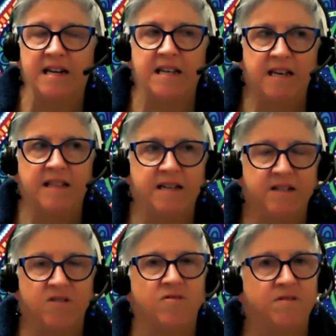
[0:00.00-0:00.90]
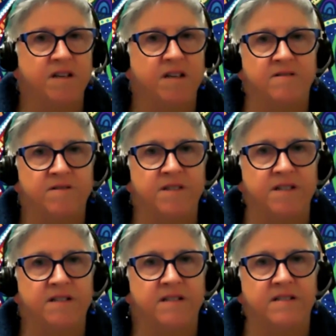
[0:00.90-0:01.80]
linking that to chronic
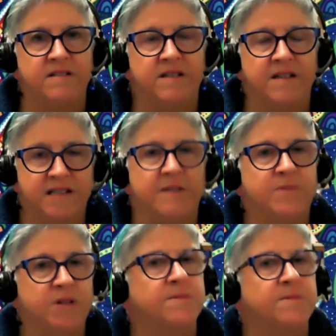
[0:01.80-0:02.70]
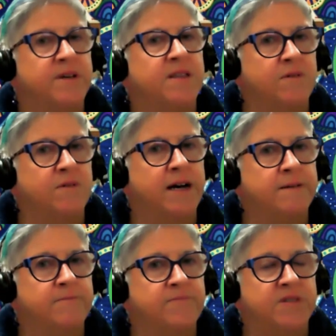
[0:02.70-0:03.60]
illness can sometimes be the
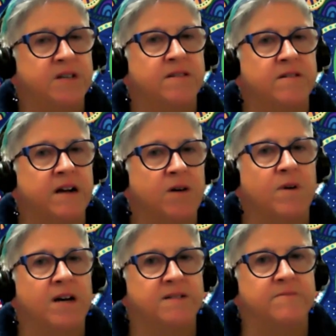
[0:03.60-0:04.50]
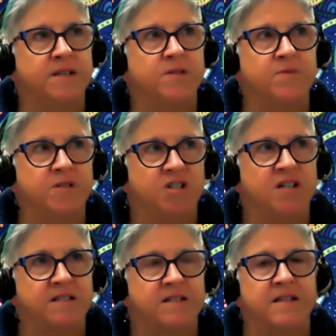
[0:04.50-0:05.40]
way. So there are ways and means. We
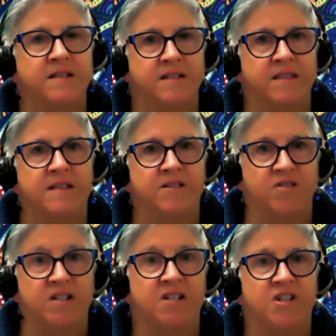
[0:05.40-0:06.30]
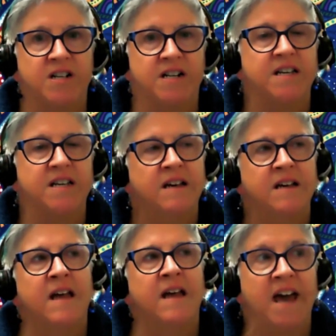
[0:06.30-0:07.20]
just need to think strategically
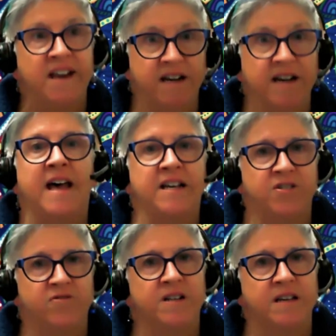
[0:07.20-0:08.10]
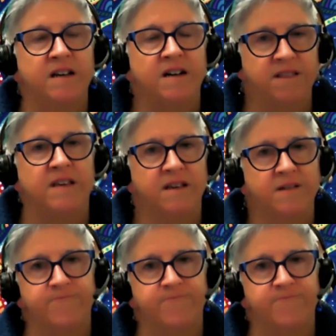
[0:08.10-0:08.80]
and laterally, I think.